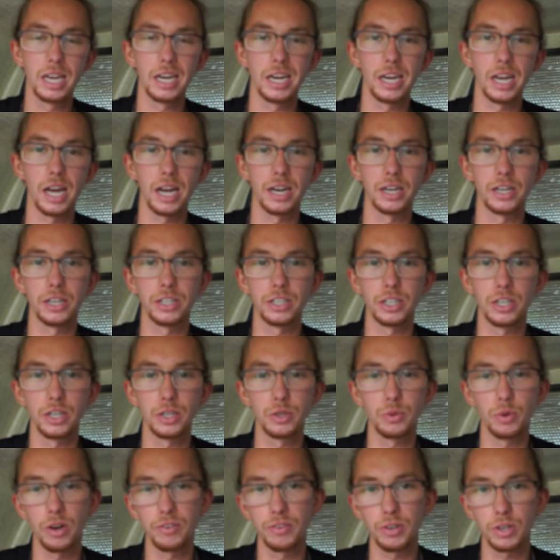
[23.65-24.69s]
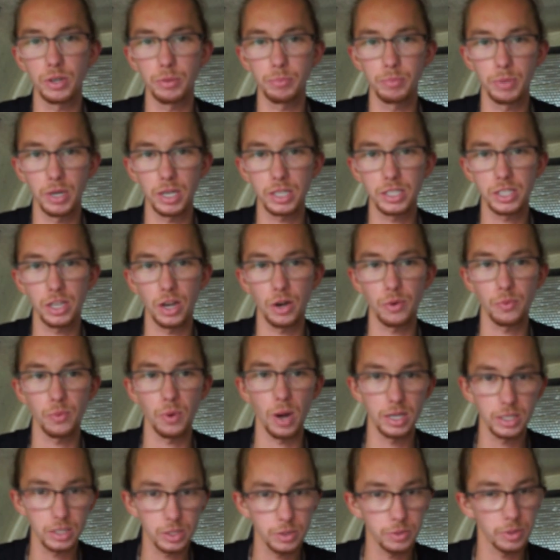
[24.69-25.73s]
$900 to $1,200 on
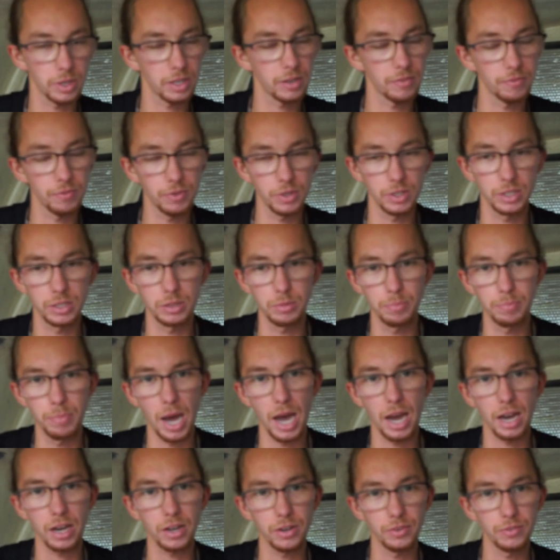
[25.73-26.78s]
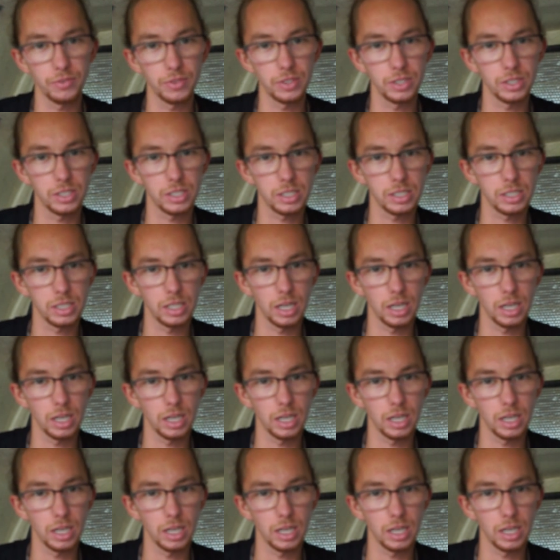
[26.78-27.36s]
rent, so I converted the back of this